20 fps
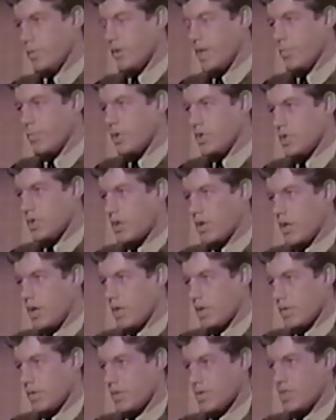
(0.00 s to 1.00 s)
when they put your
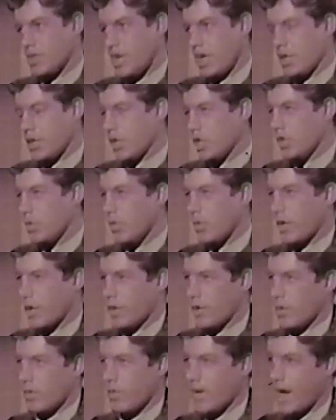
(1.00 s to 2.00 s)
client on the stand. Now, you ought
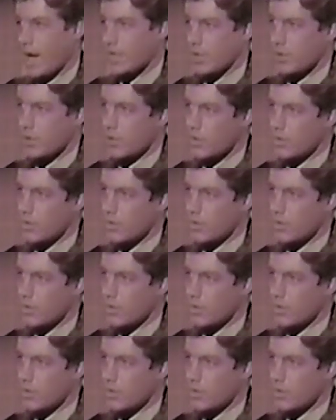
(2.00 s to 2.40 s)
to know that.